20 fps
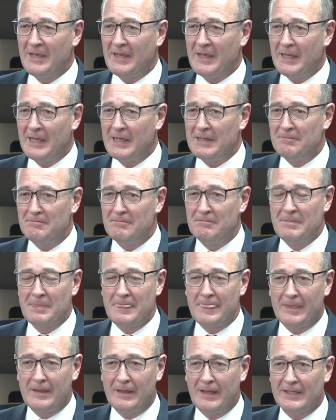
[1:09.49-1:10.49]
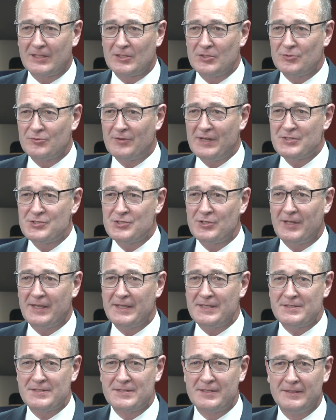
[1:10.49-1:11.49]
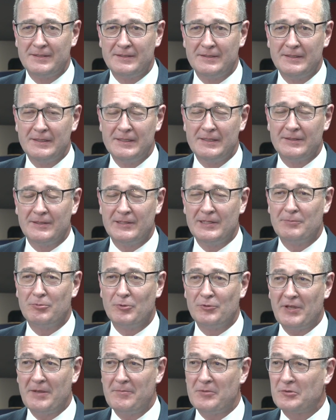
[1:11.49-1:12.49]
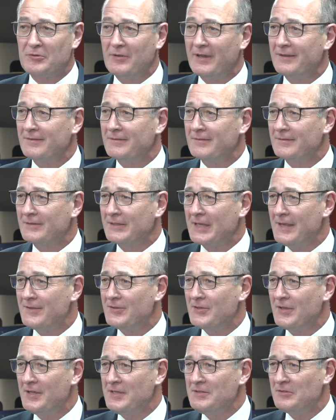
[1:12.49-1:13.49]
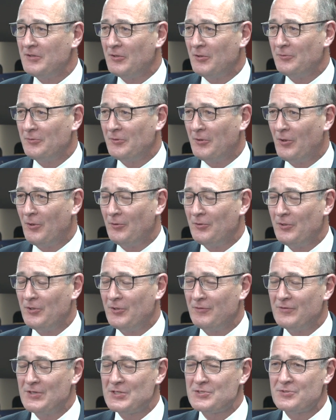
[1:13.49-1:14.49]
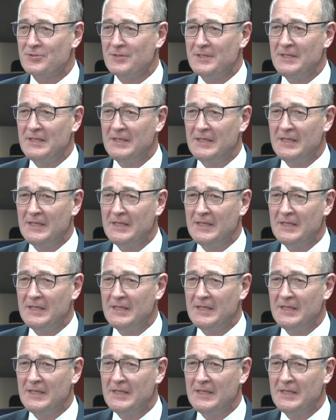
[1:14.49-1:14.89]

Um, I congratulate the Liberal Democrat candidate on, on her victory,